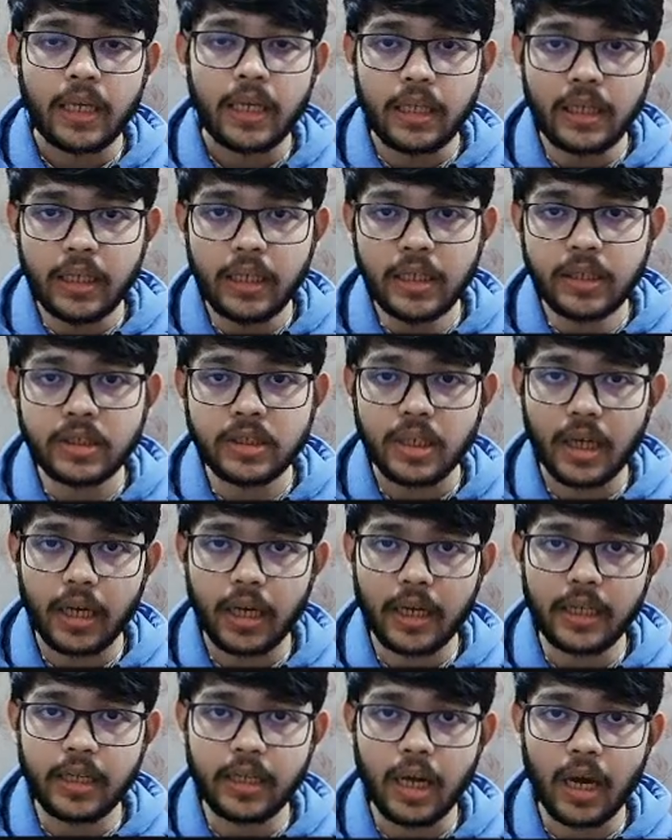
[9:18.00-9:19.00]
Each
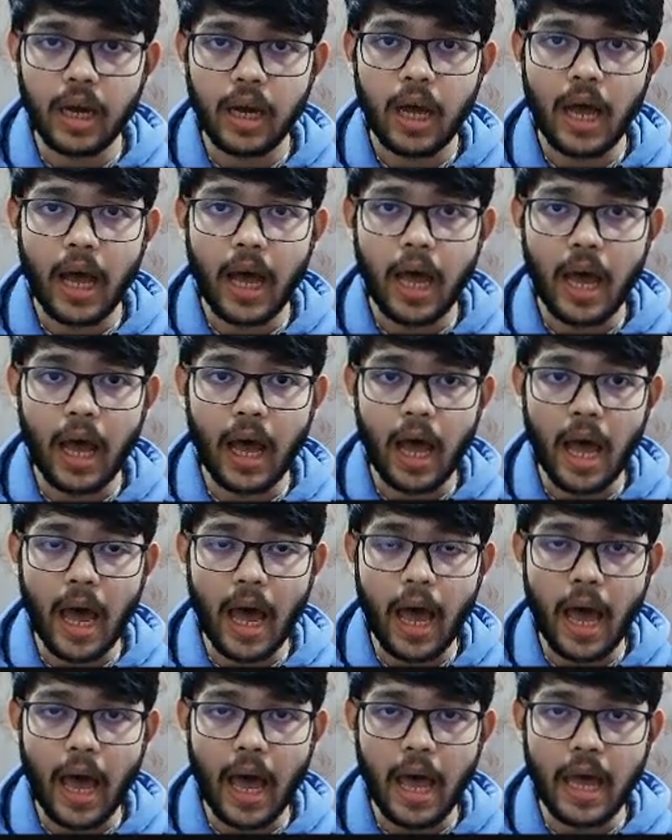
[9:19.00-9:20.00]
arena
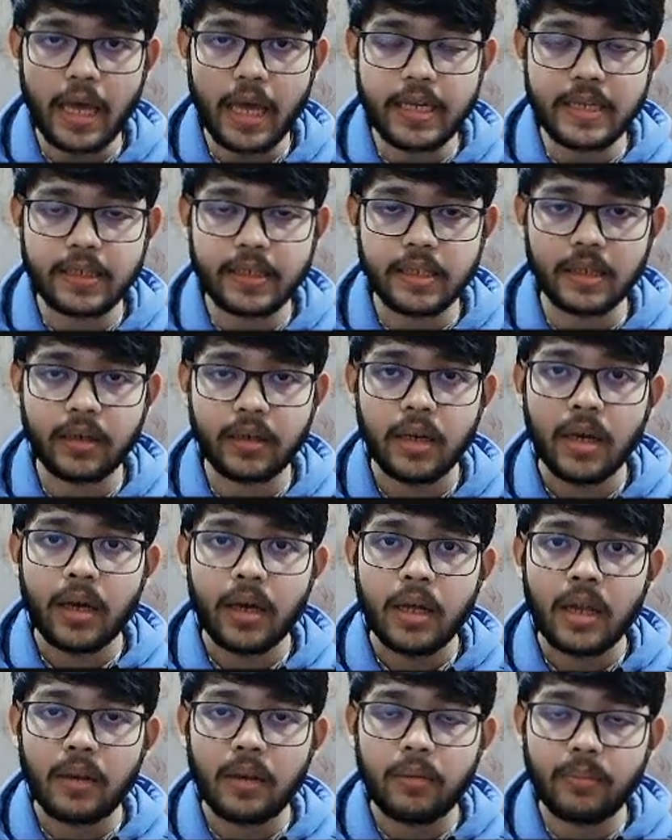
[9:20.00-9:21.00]
is a
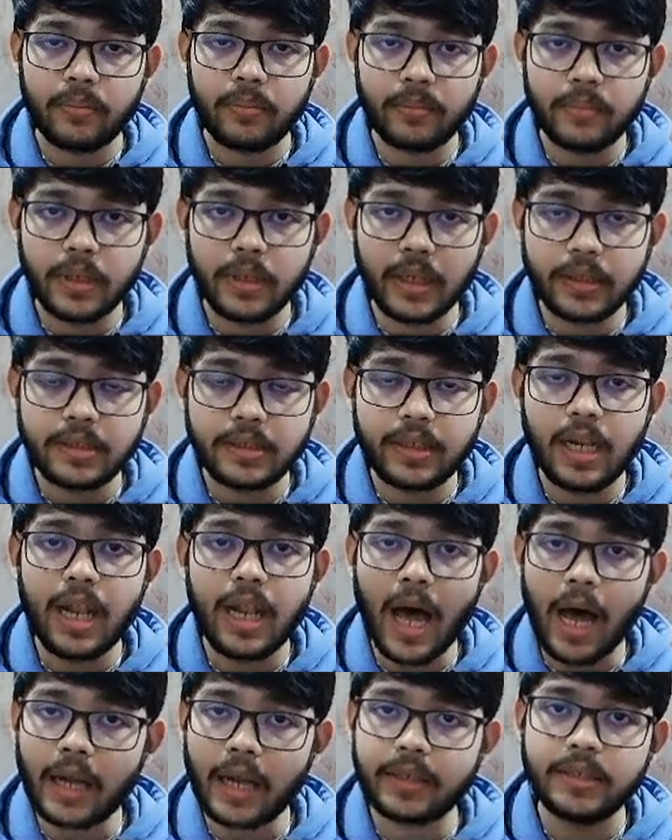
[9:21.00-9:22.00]
is the
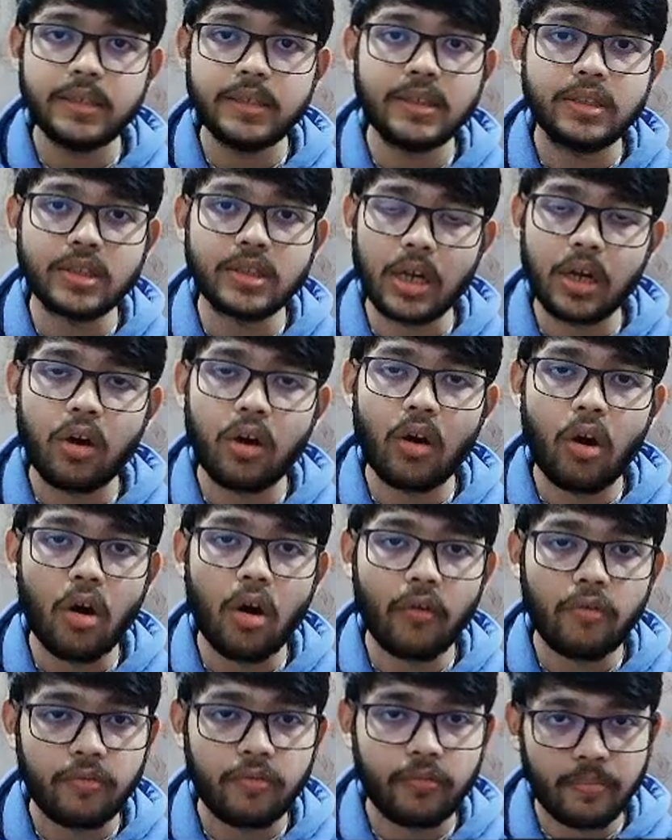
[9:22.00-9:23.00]
largest chunk
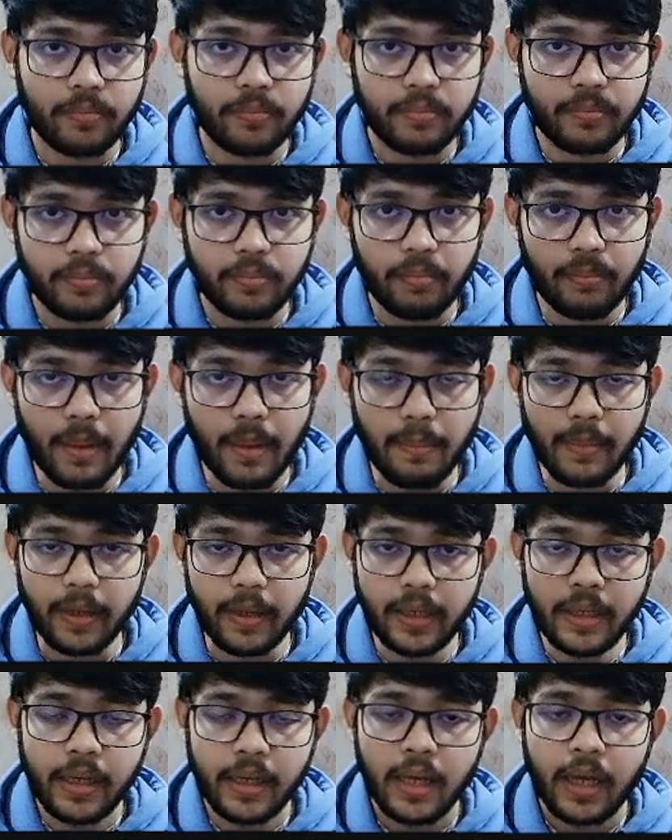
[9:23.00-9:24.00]
of
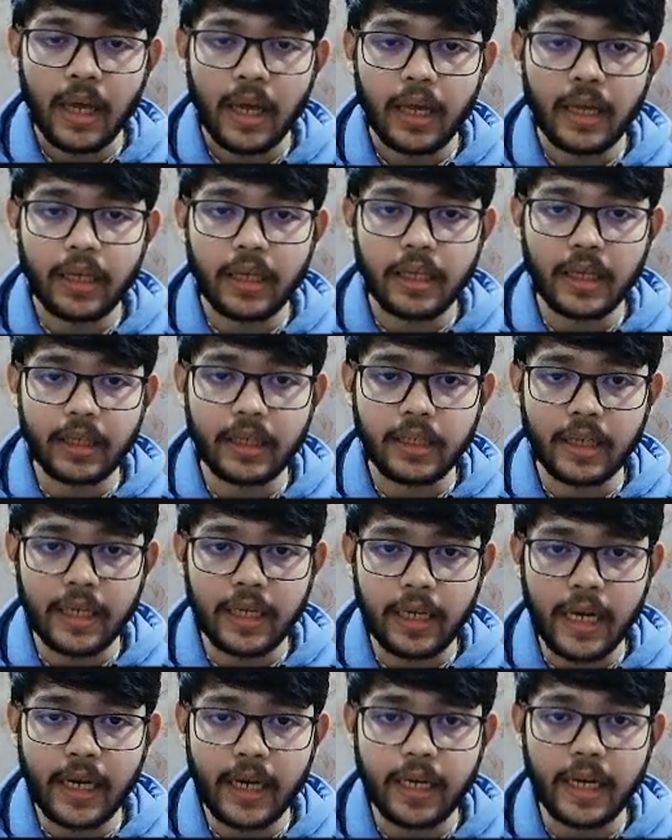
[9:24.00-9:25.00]
memory
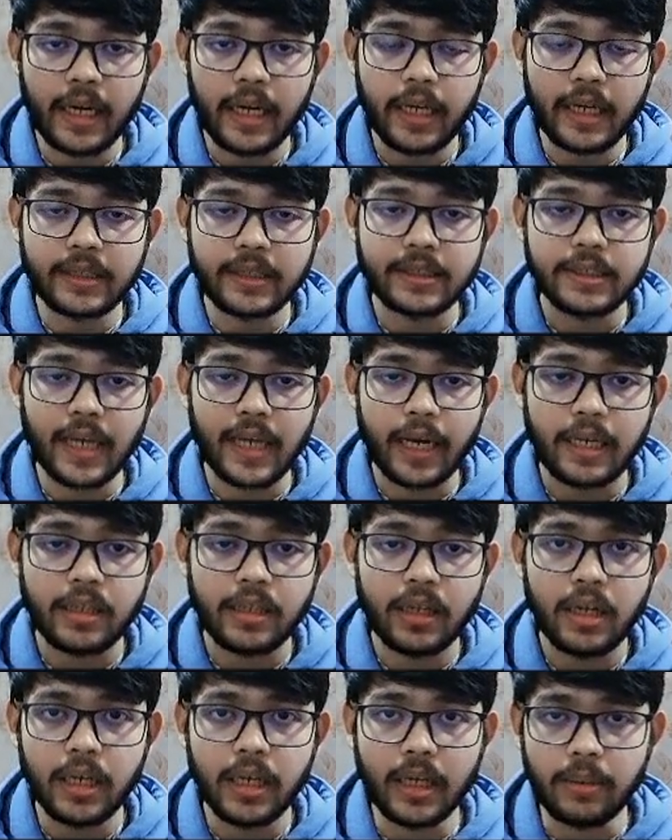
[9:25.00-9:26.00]
created inside
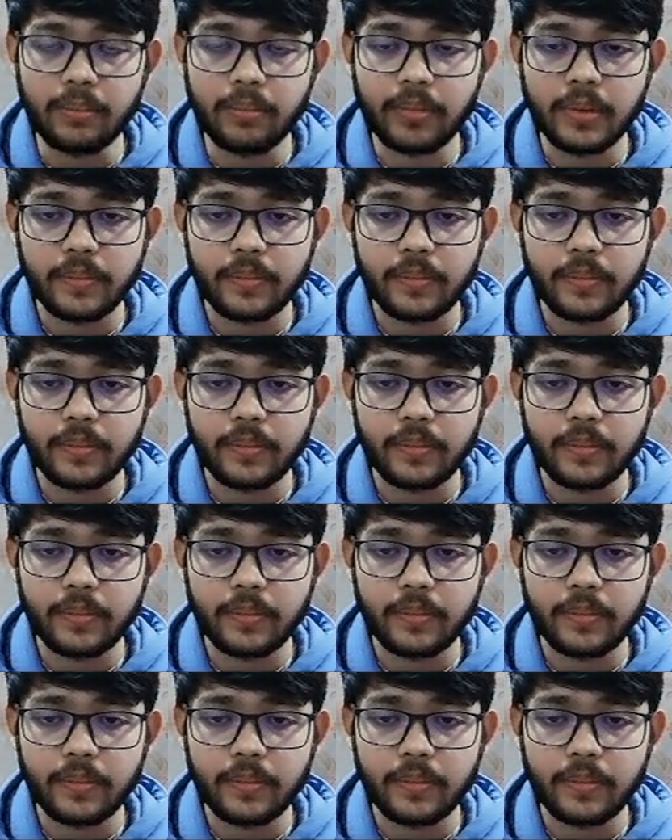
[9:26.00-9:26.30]
the heap.